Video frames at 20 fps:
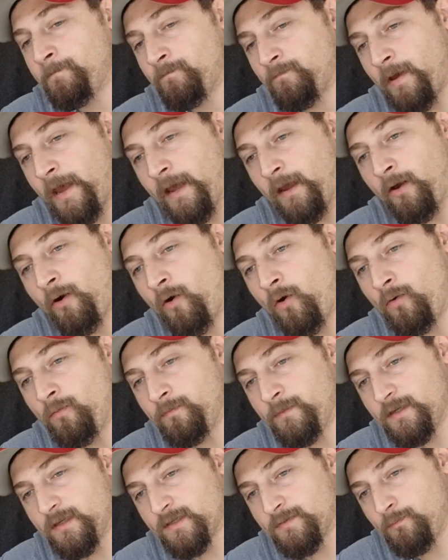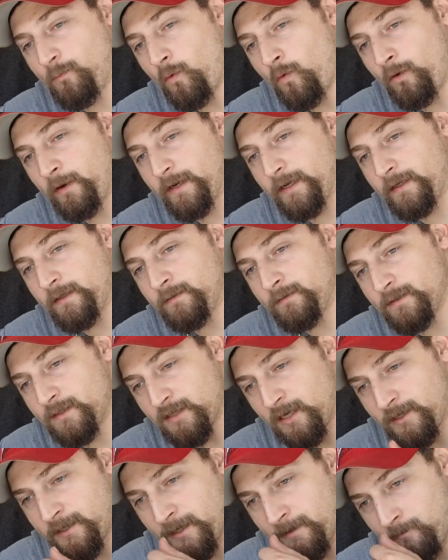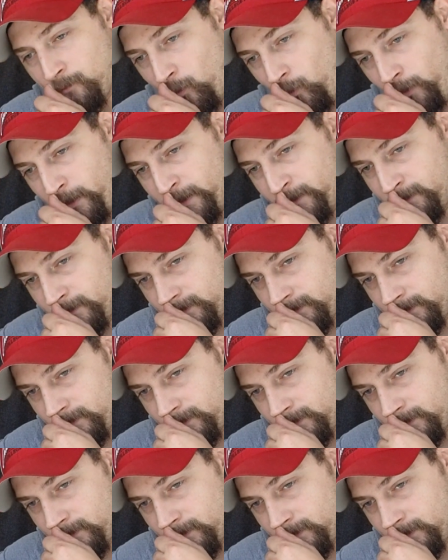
back home this morning, Sunday morning,